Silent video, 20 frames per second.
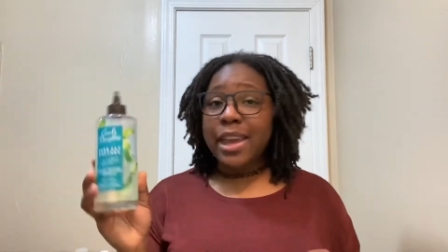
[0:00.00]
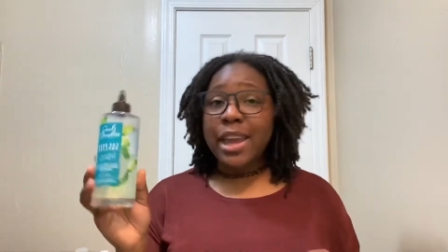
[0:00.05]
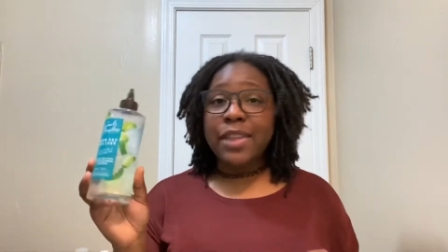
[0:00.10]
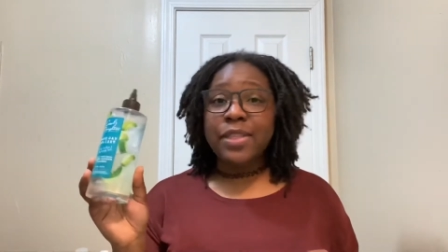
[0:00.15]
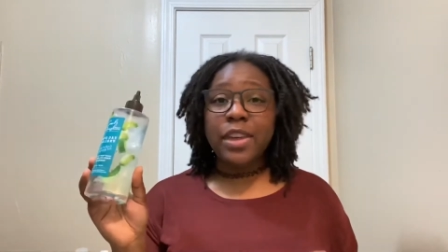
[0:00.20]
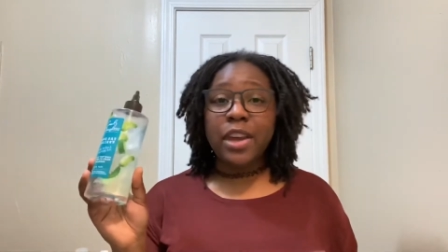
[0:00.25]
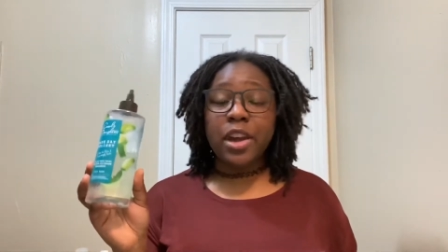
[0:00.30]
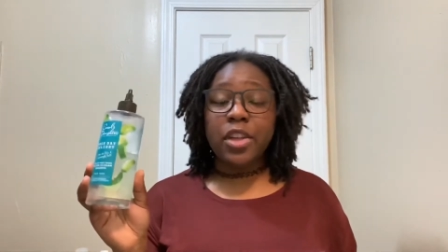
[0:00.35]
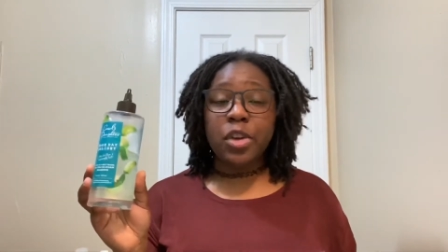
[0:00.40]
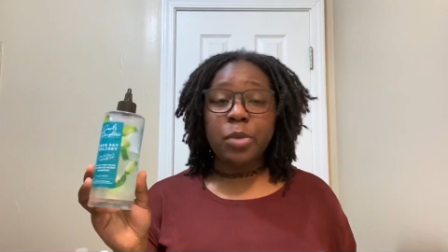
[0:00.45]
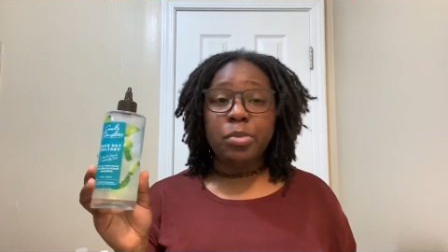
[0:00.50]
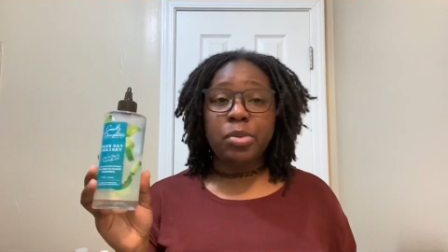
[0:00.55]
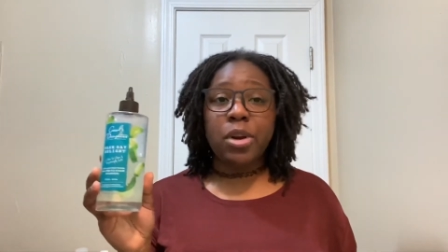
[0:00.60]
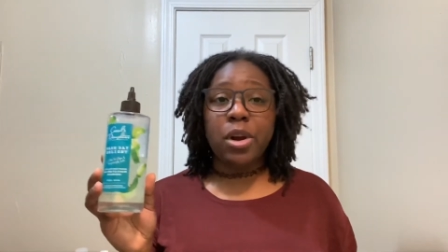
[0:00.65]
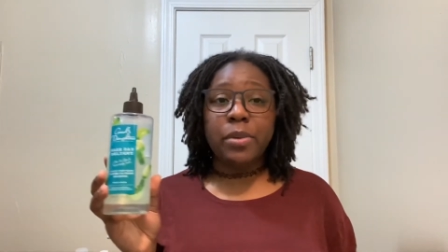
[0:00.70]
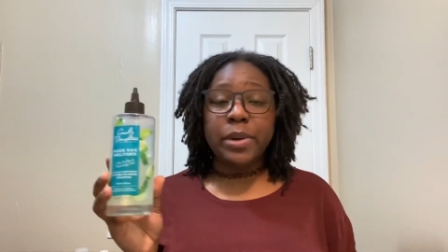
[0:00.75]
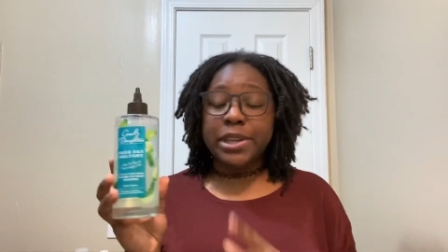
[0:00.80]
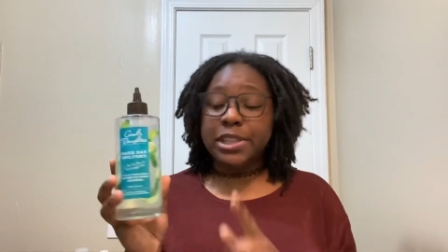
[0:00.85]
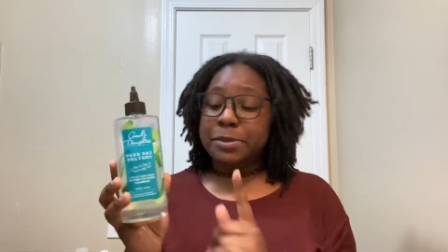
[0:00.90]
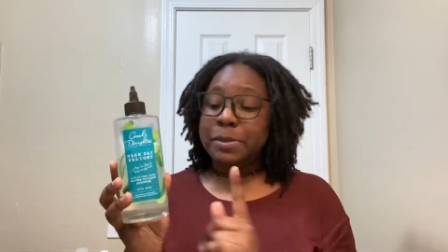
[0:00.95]
And the other
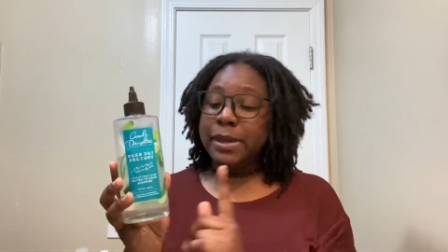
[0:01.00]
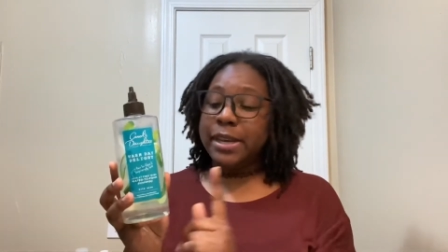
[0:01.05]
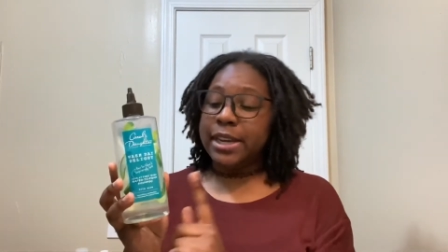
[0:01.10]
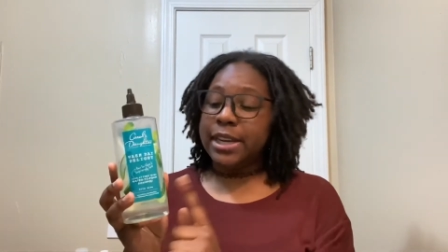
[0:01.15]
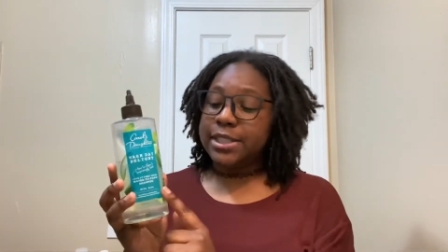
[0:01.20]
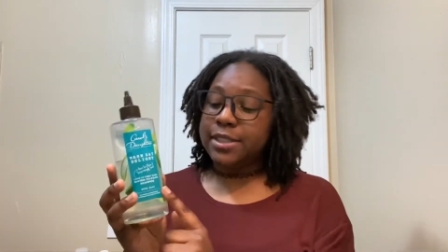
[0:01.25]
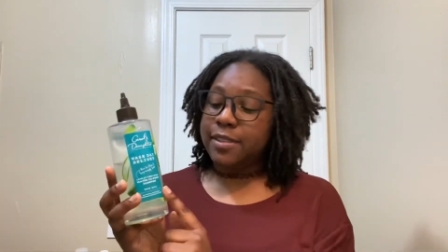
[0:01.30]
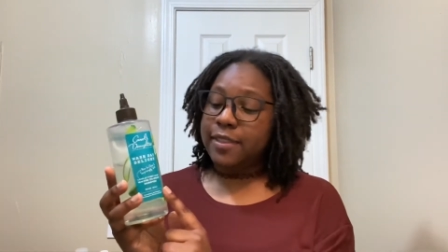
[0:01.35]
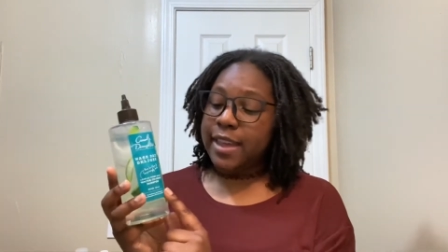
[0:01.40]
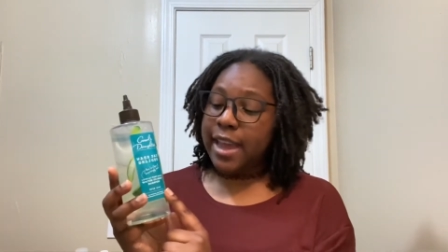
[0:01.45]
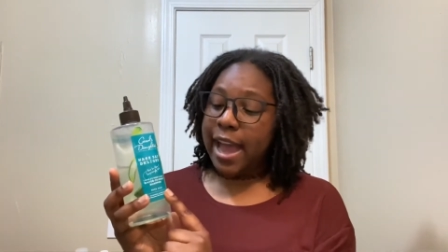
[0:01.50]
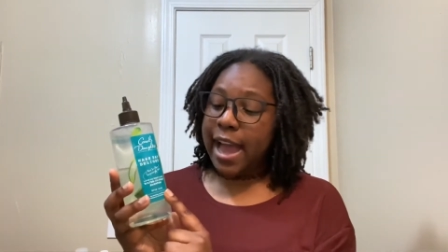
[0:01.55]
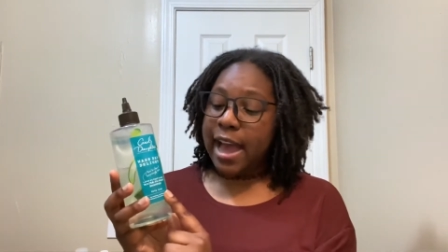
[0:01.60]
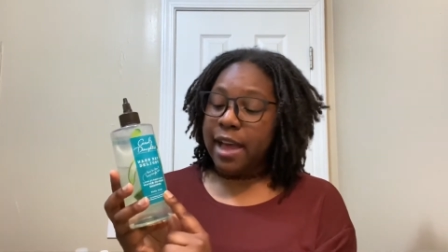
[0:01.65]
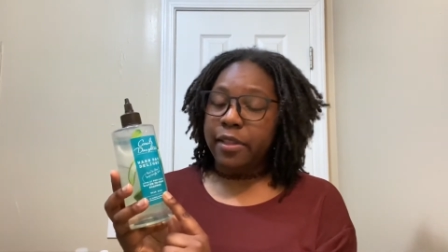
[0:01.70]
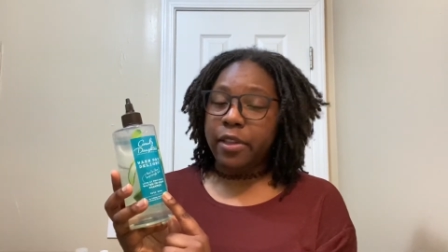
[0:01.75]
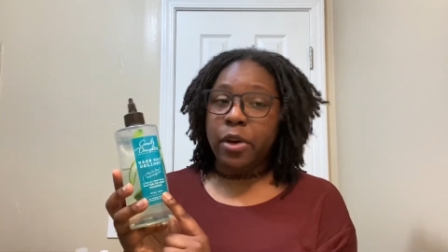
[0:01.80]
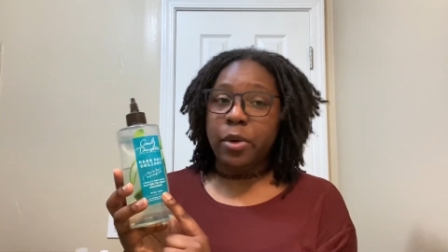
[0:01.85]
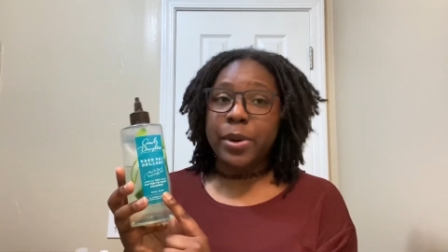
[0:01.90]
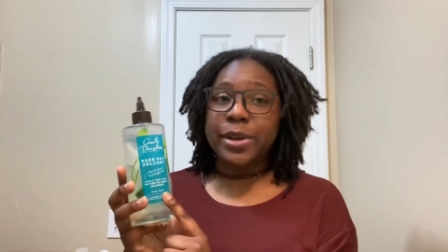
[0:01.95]
pro is because of the aloe,